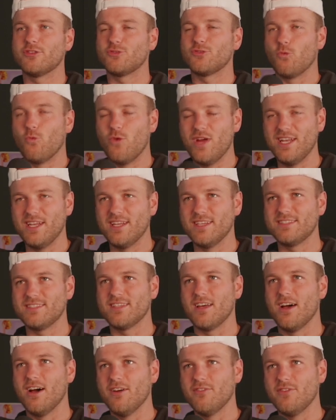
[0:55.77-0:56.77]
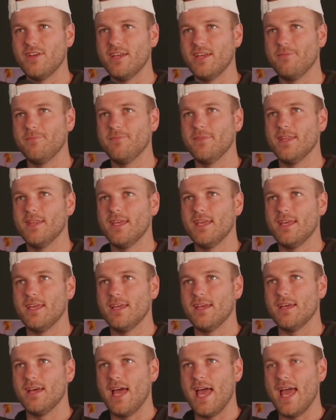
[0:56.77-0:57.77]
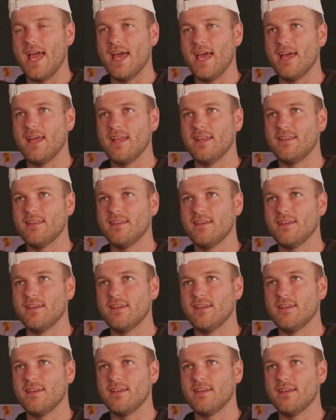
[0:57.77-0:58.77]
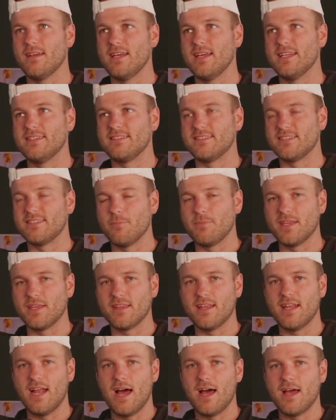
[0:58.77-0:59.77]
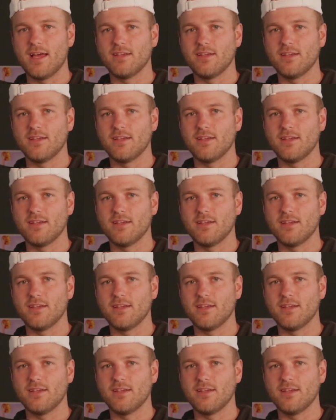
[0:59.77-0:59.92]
witness of it, and it's something that I